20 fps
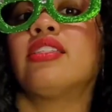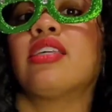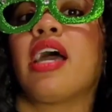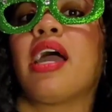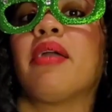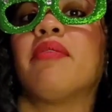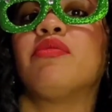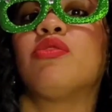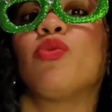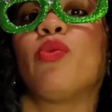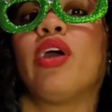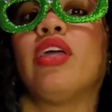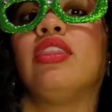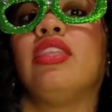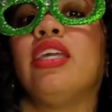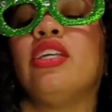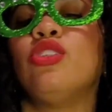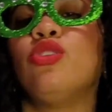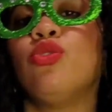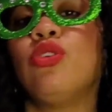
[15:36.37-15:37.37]
times when
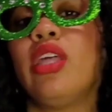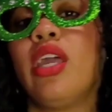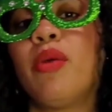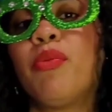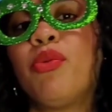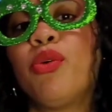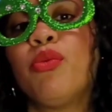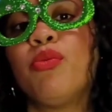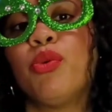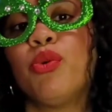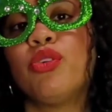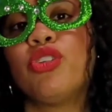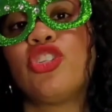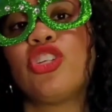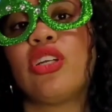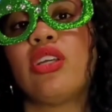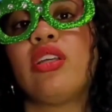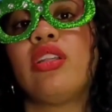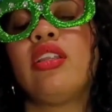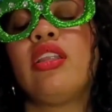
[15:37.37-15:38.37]
they do their
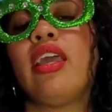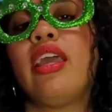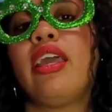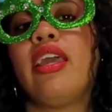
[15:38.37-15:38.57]
promotion,